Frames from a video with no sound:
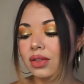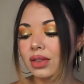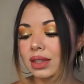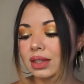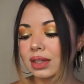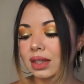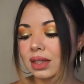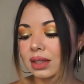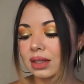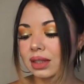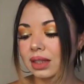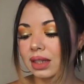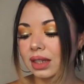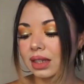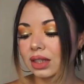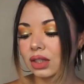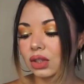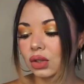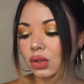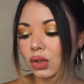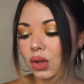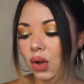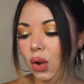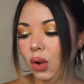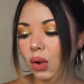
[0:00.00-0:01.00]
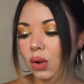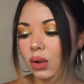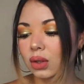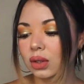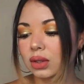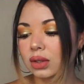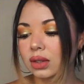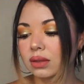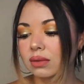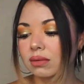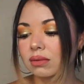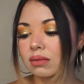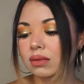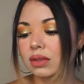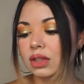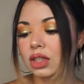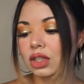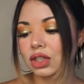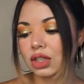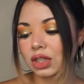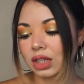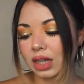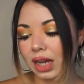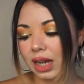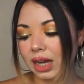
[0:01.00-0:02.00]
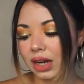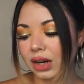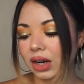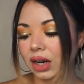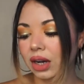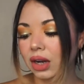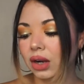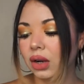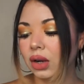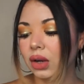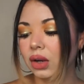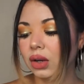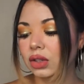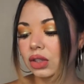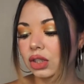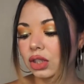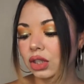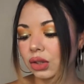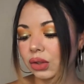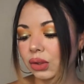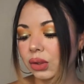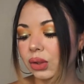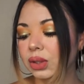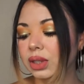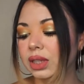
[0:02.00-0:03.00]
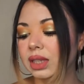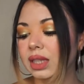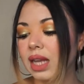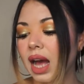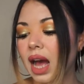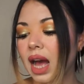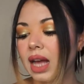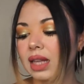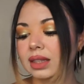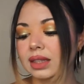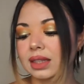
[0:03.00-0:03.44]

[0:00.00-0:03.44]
This is the Sol de Janeiro Cheirosa